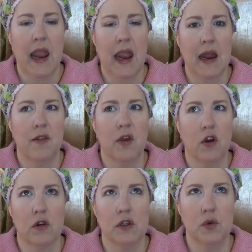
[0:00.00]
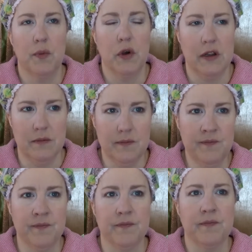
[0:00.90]
And the girls will put,
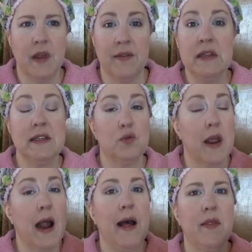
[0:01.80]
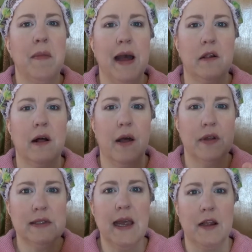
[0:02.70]
and this is right on the
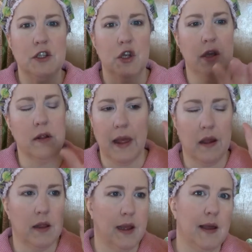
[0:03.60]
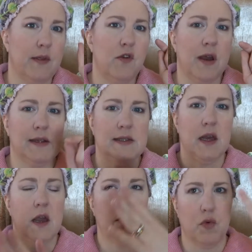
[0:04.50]
ModCloth site. So you like click on the
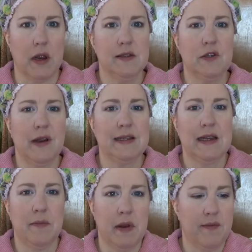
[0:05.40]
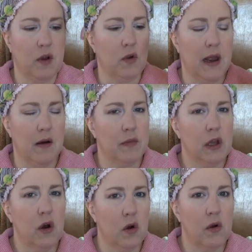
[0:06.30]
dress, brings the dress up, and if you go down
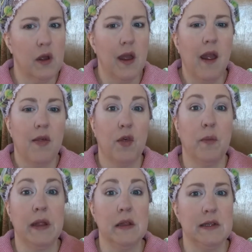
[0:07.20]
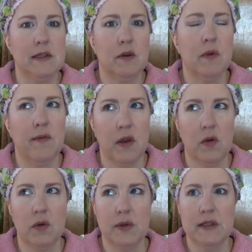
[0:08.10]
below, there'll be listed
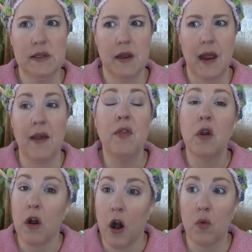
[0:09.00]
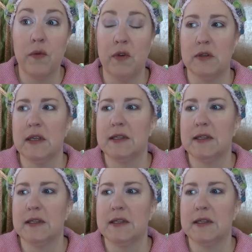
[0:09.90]
reviews, and they're all reviews.